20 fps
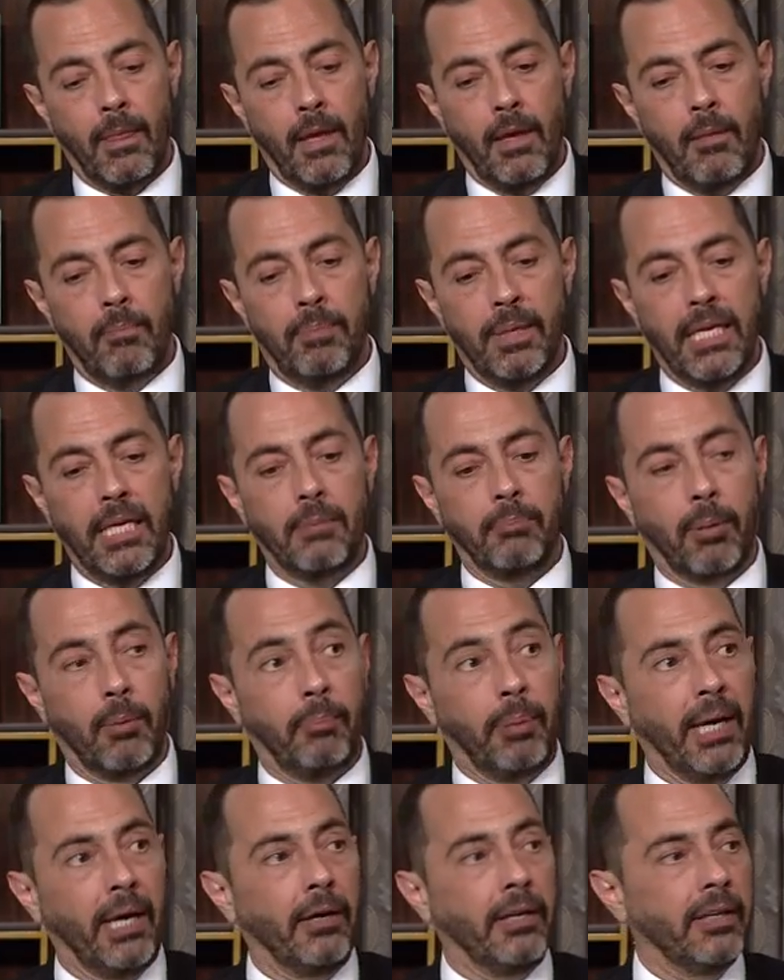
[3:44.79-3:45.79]
being
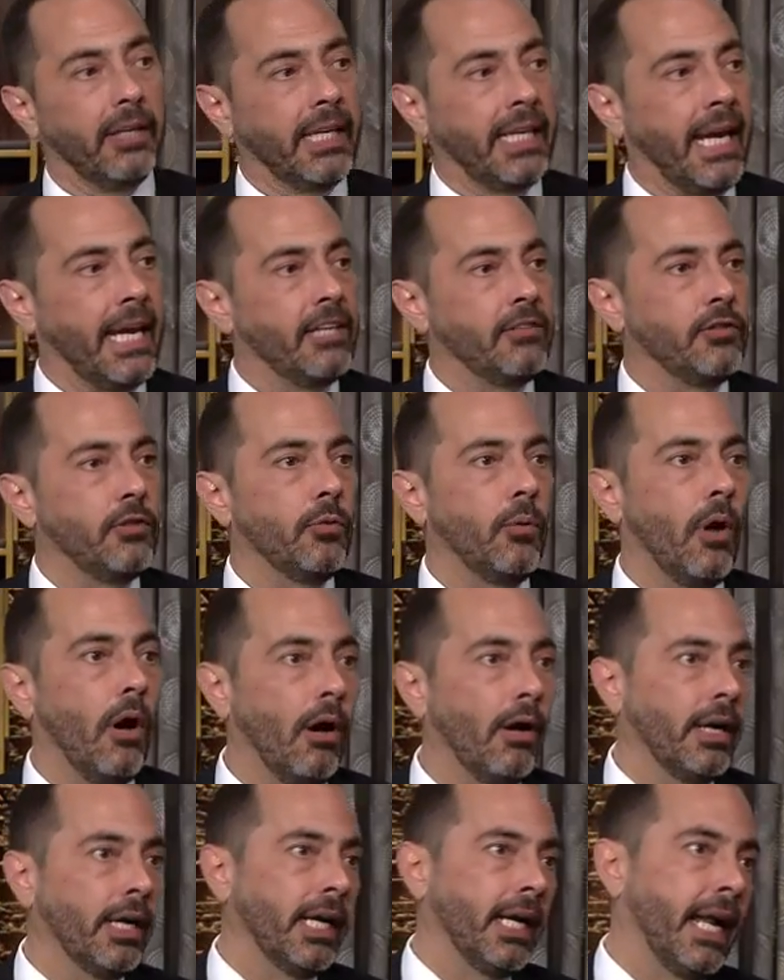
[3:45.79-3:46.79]
prepared in the case you
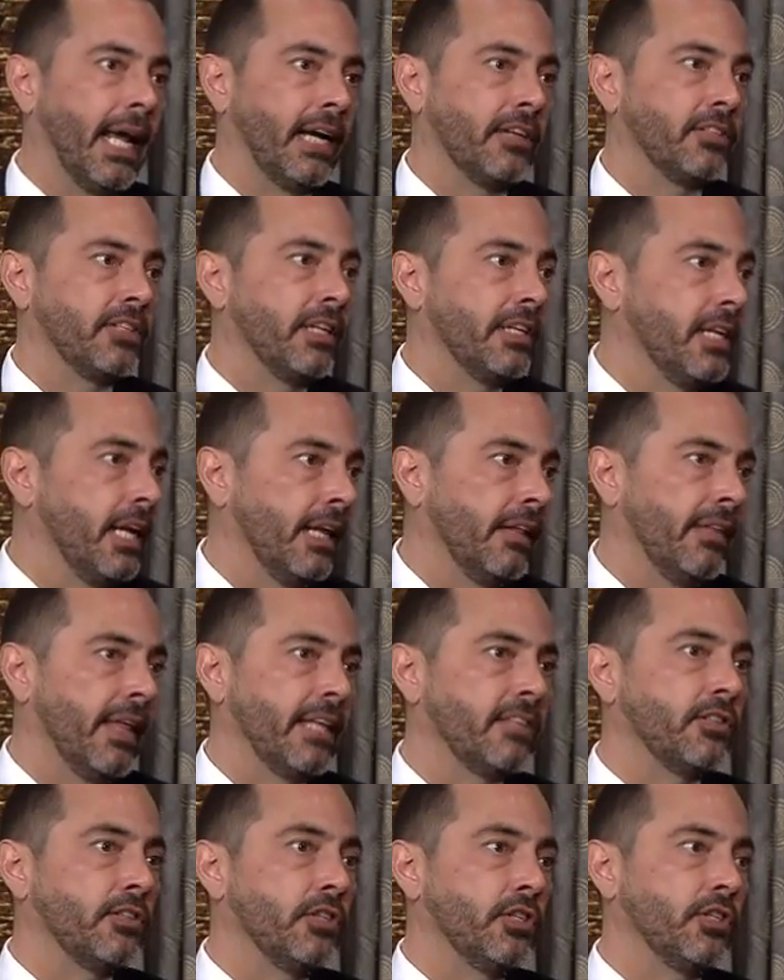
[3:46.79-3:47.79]
are in an accident, and
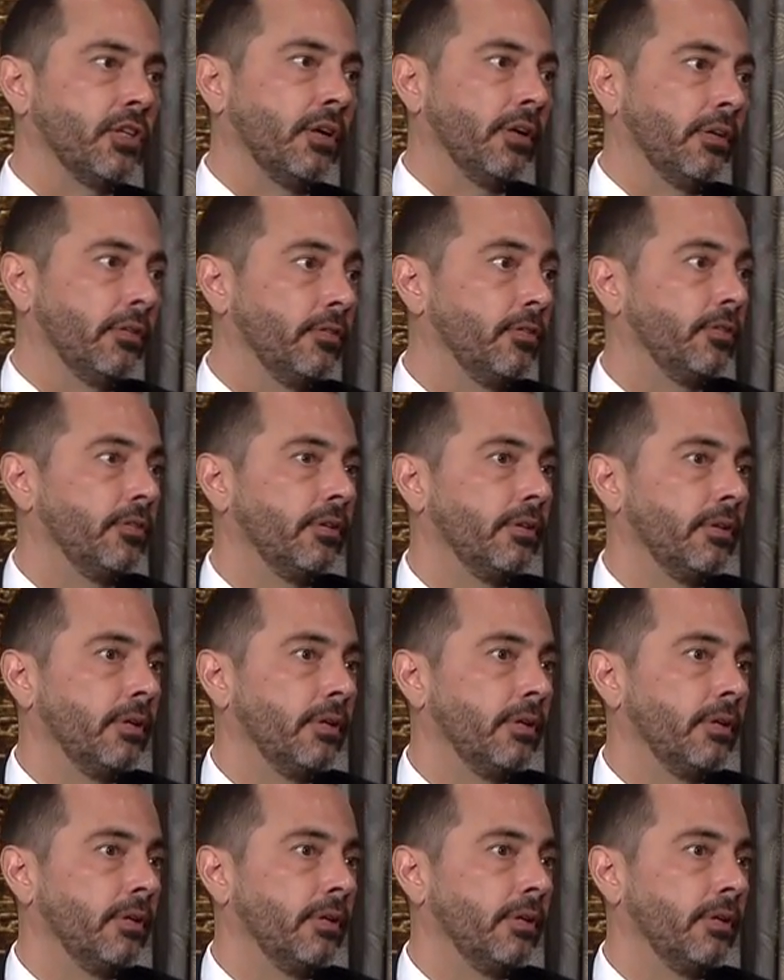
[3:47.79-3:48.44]
that's insurance.